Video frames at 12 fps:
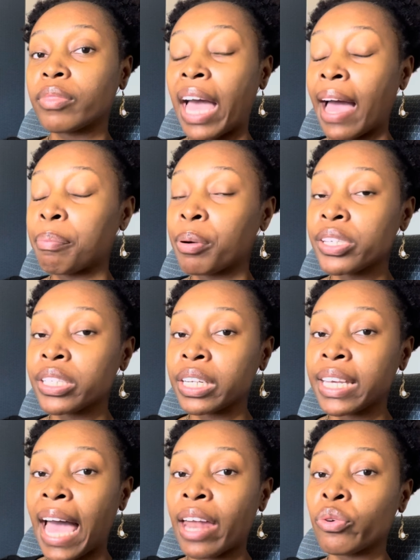I
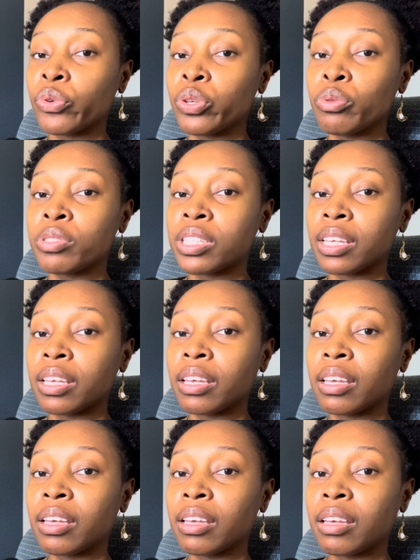personally don't use it
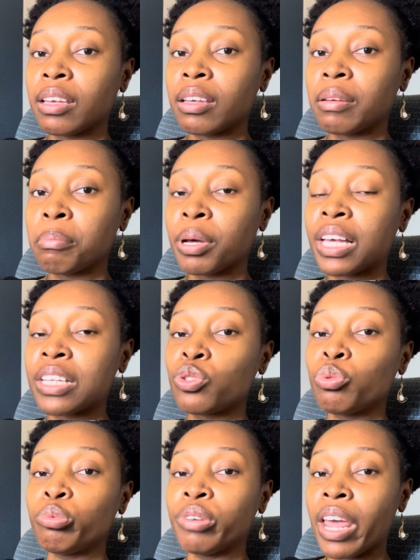because
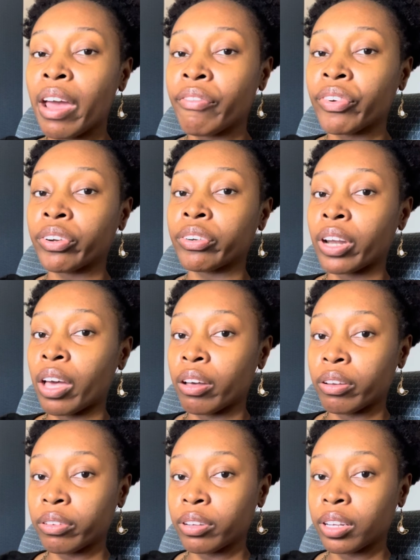you never
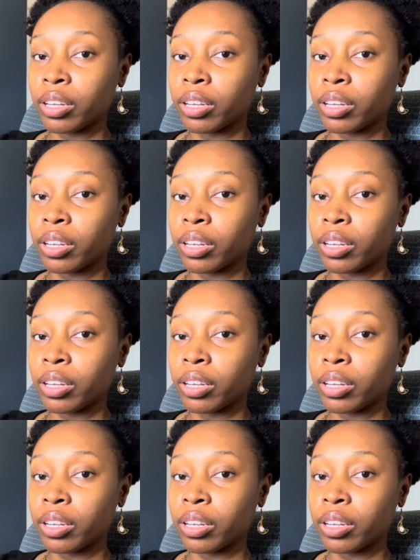know.